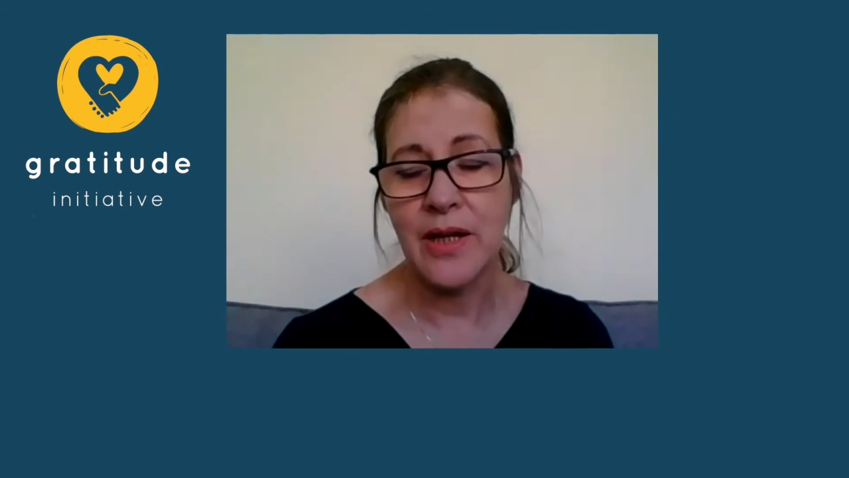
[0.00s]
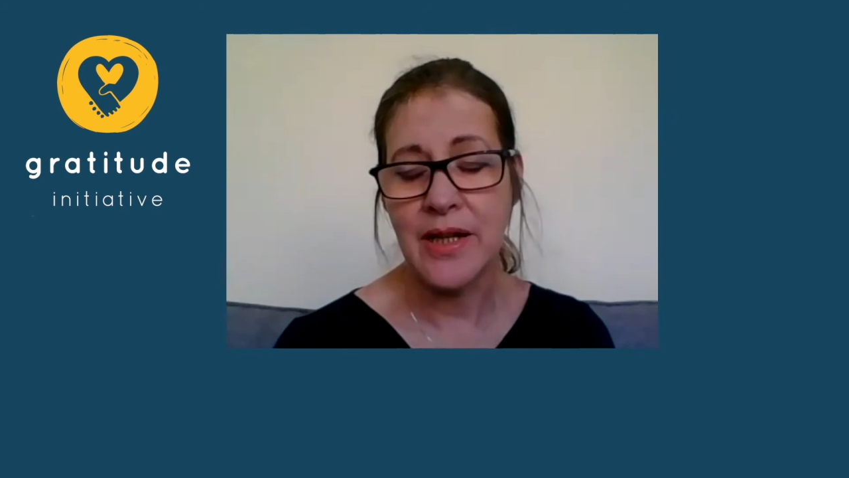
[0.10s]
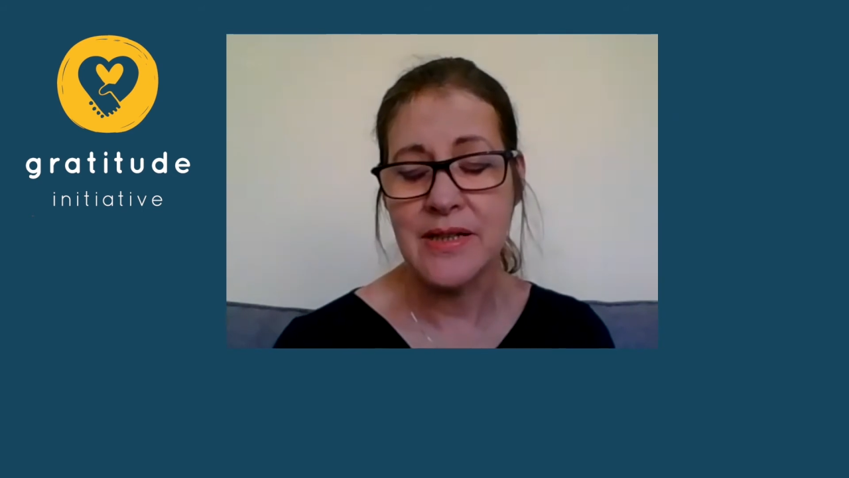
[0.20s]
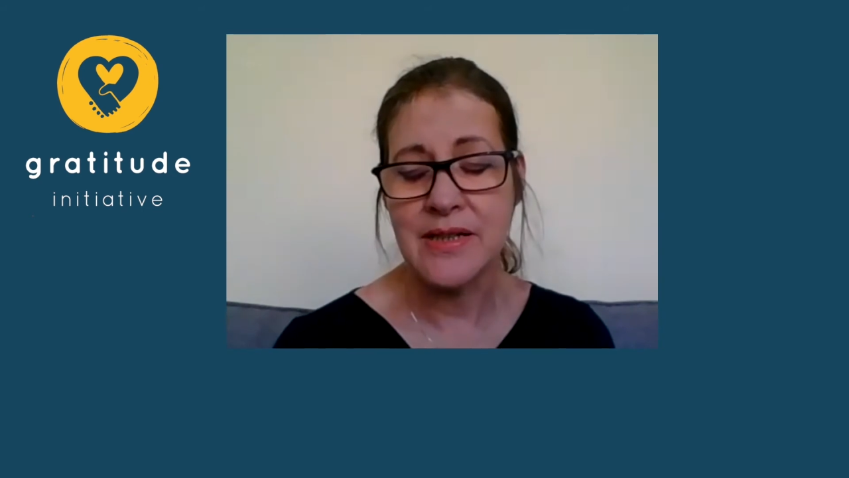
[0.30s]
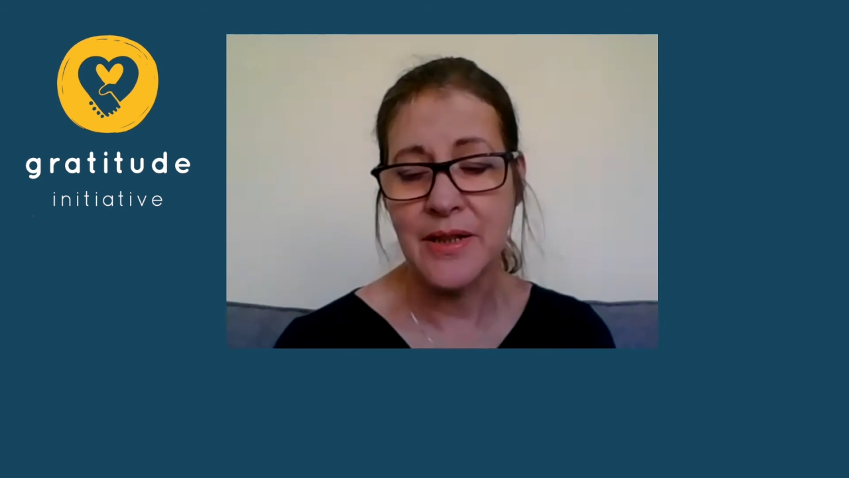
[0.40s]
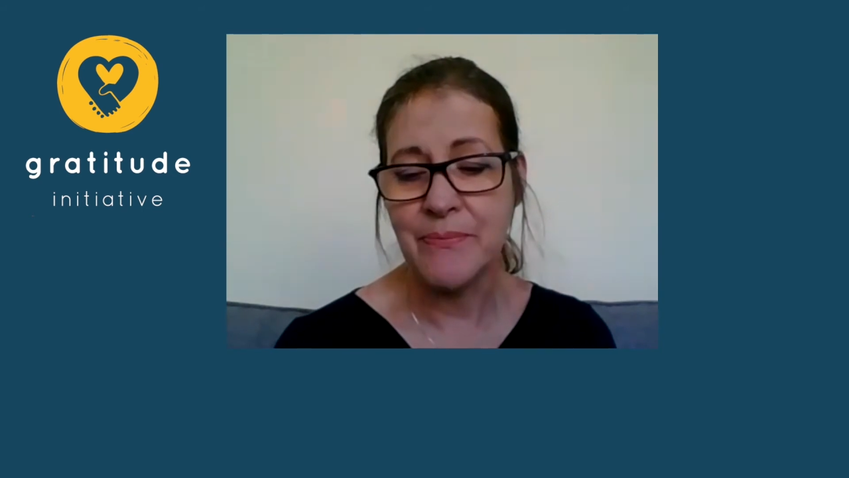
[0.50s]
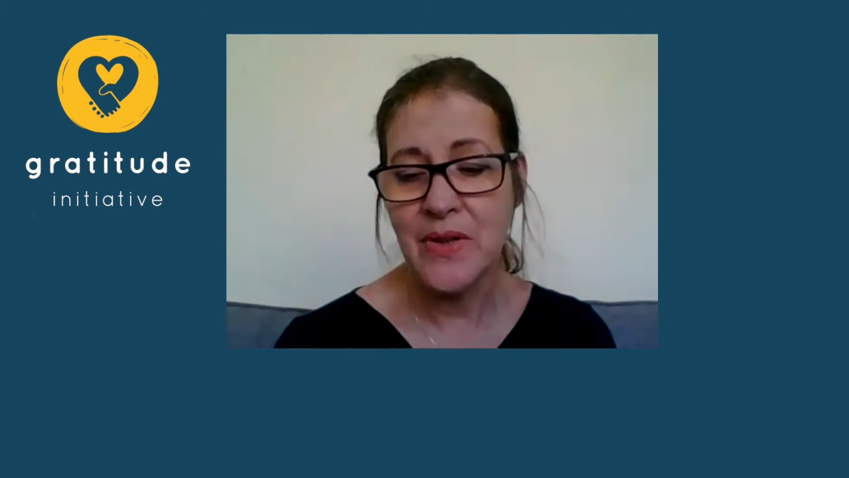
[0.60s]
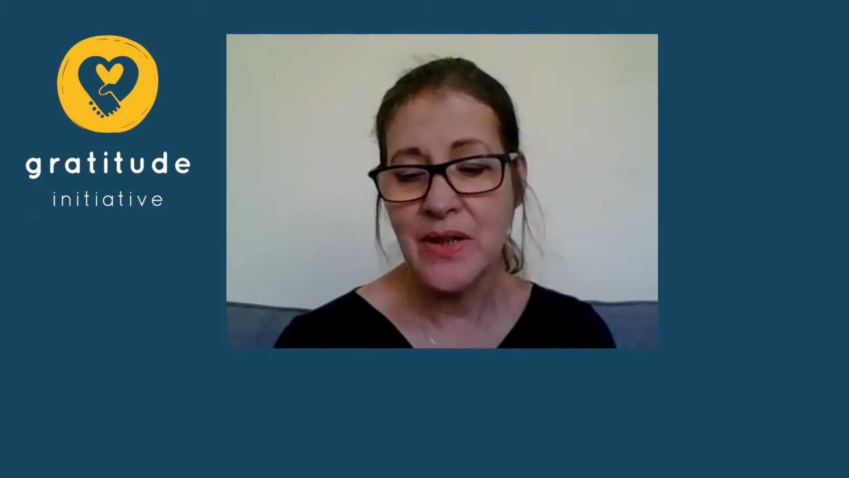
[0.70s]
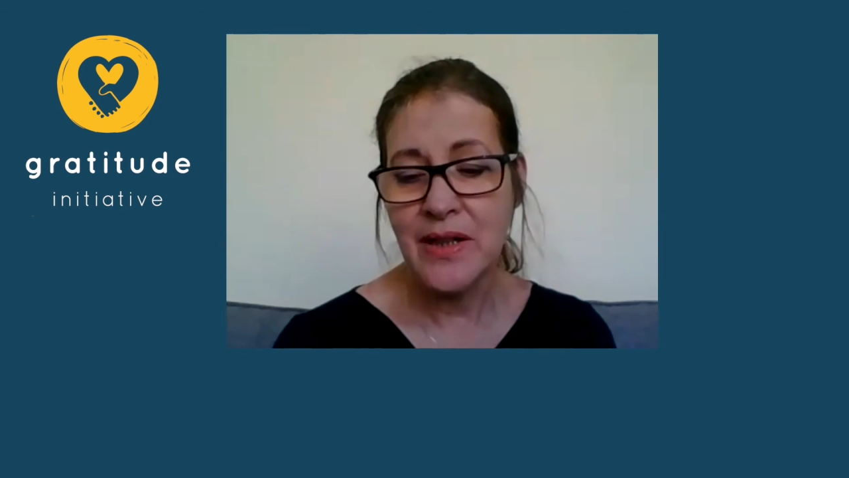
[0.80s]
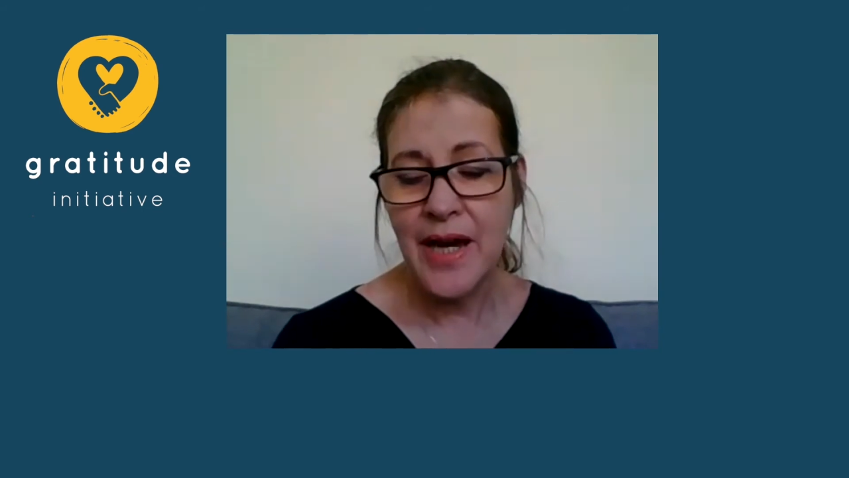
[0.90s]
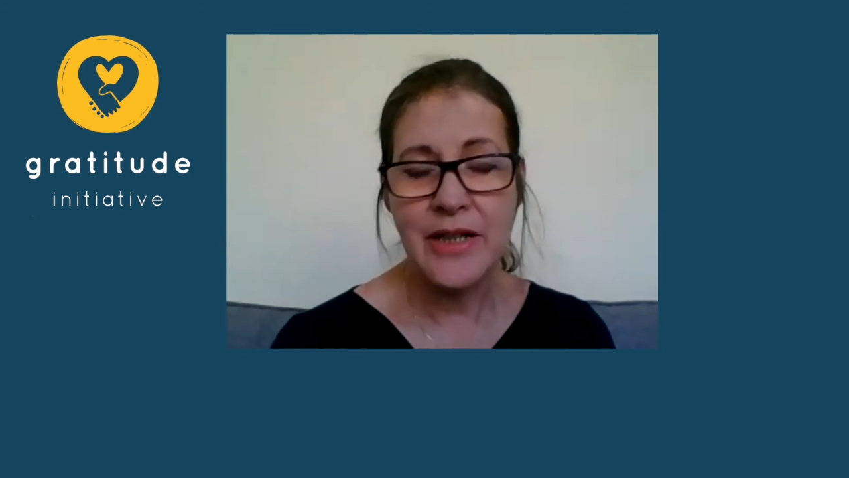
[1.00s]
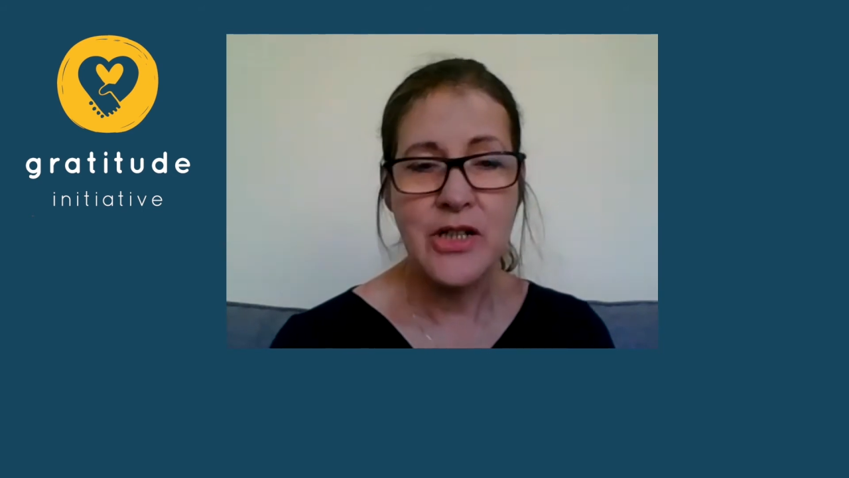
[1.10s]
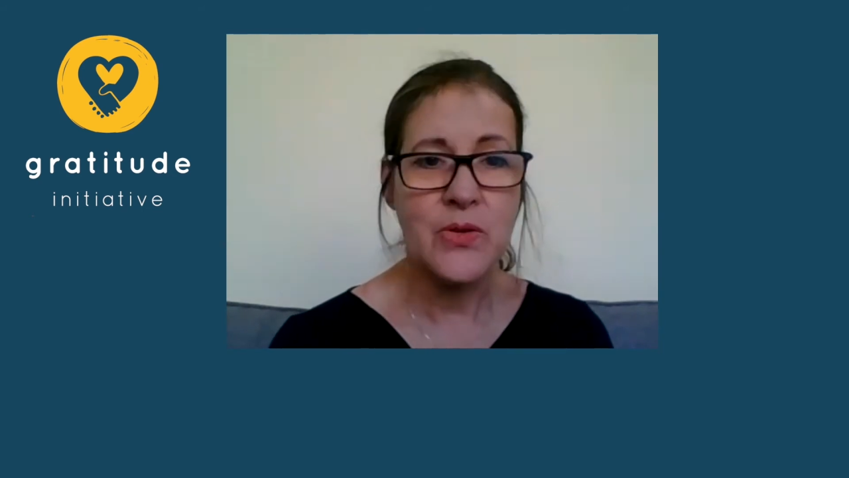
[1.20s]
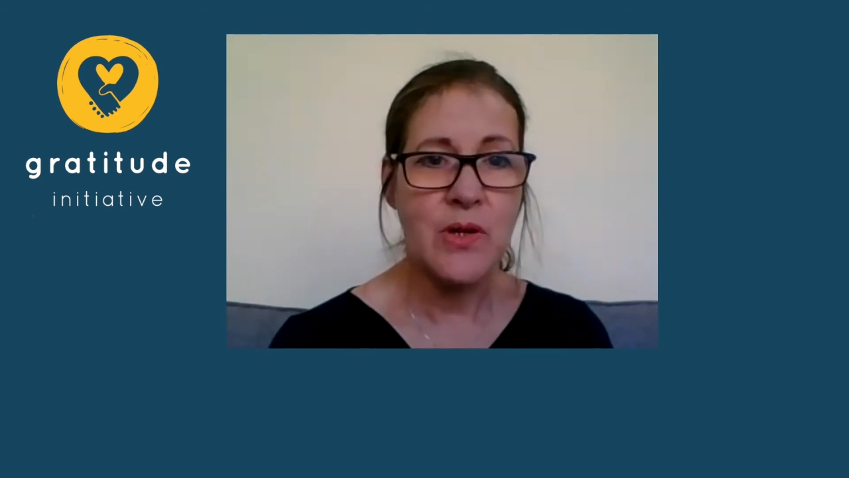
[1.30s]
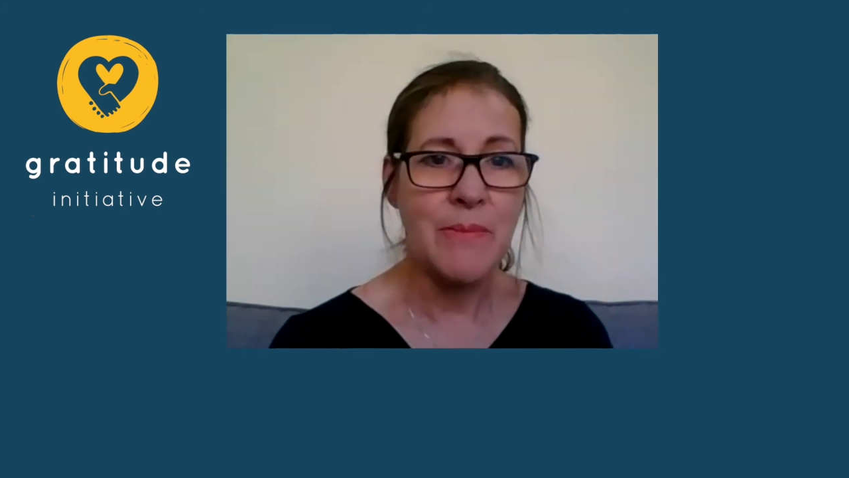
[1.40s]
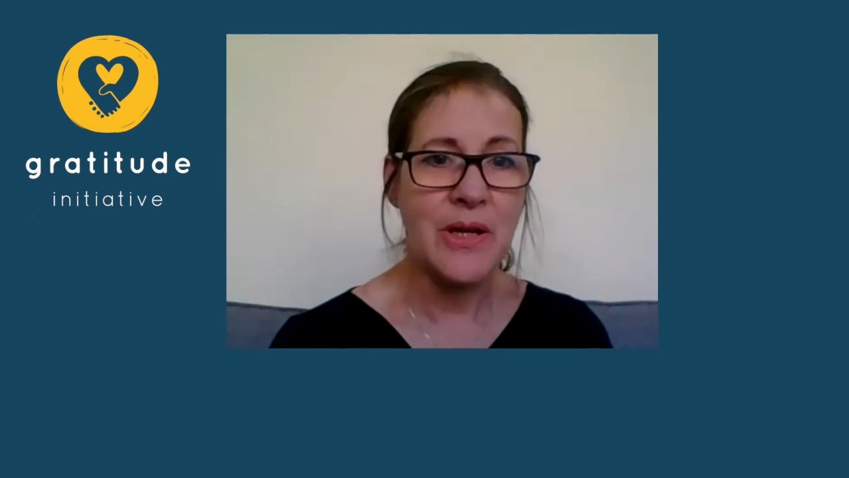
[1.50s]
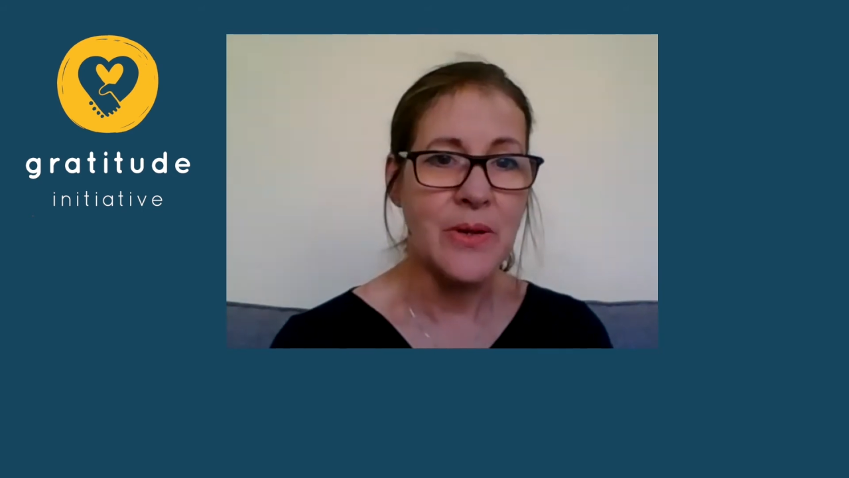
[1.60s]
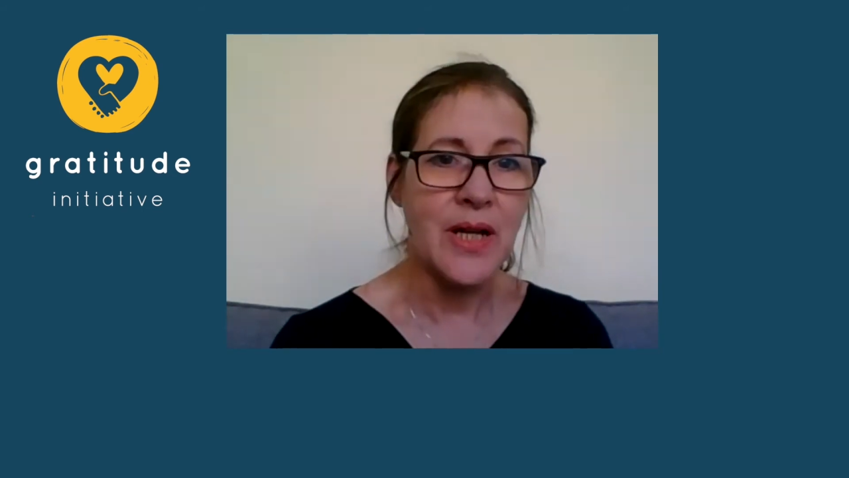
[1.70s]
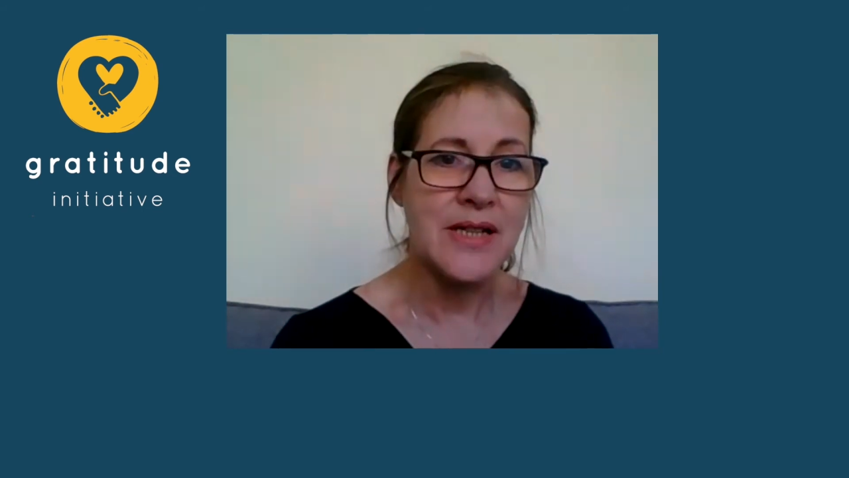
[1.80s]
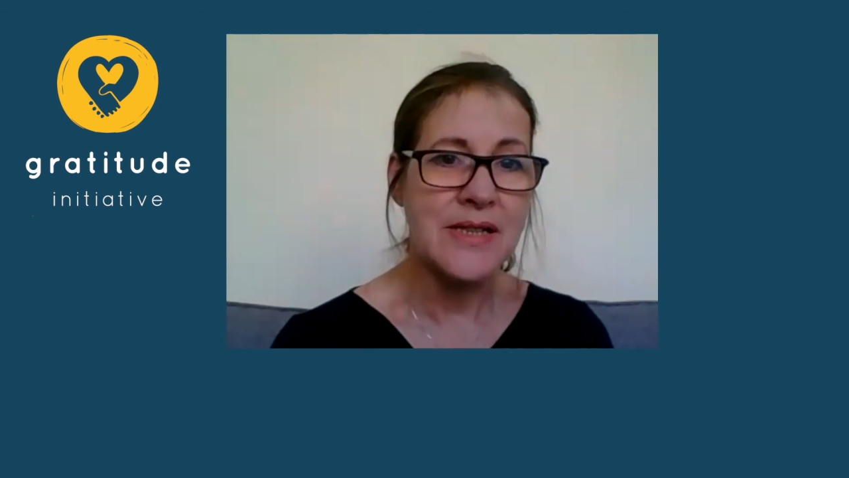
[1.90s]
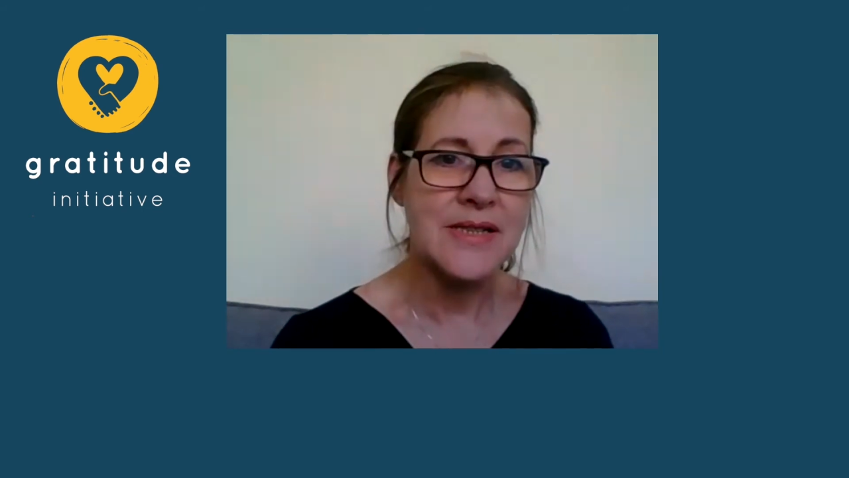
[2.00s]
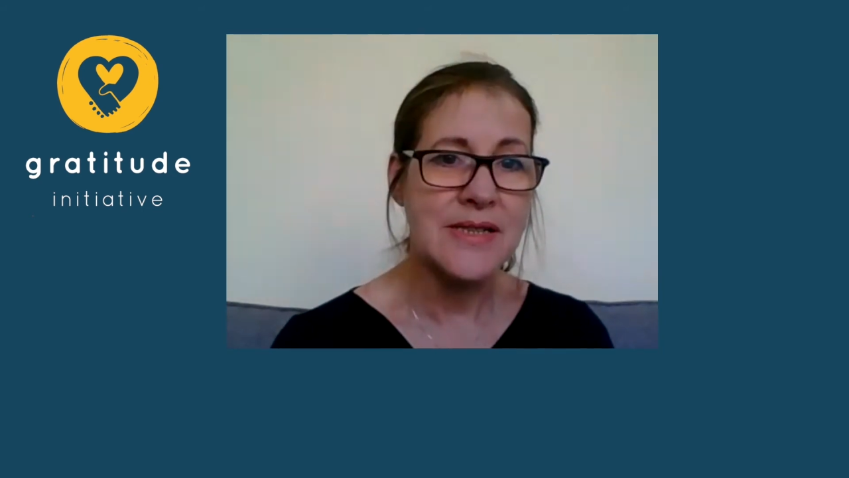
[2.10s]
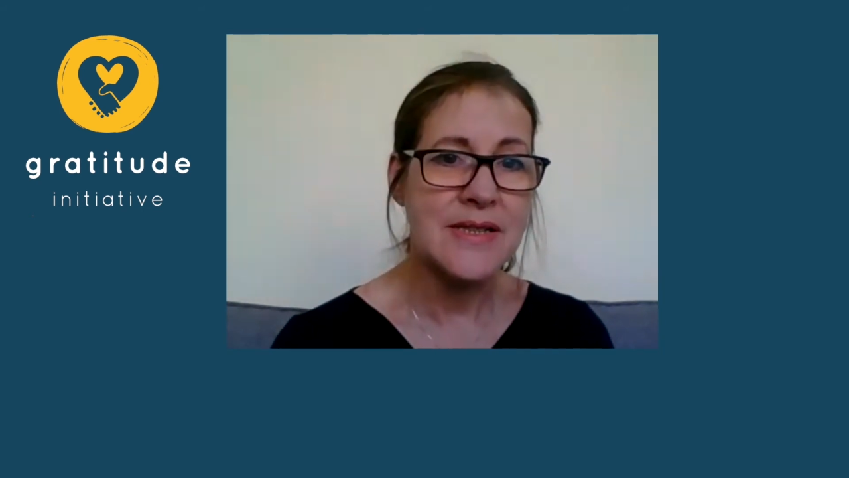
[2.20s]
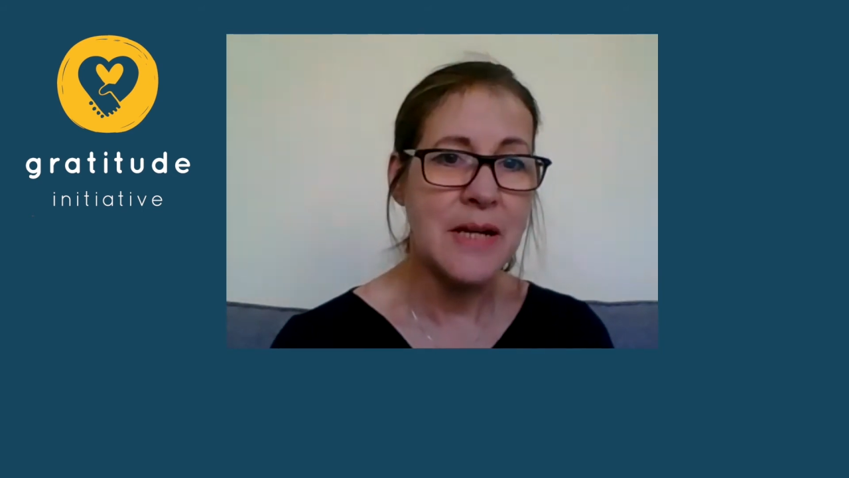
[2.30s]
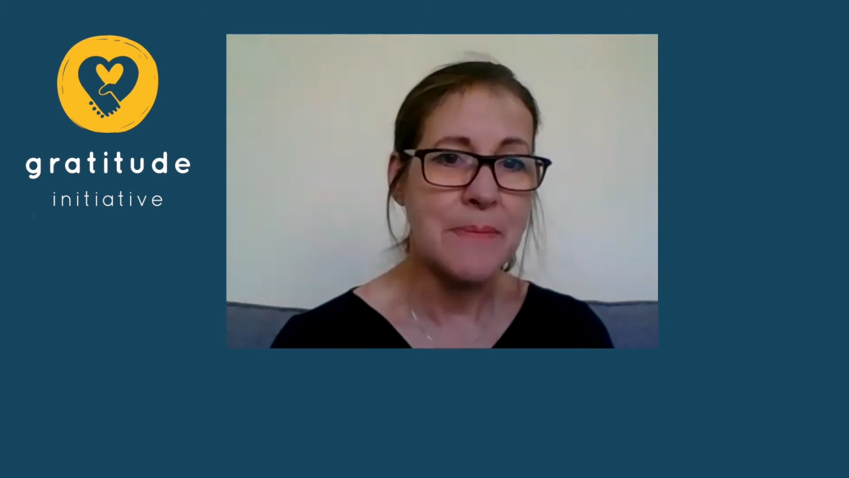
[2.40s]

and um, and enjoy a better night's sleep.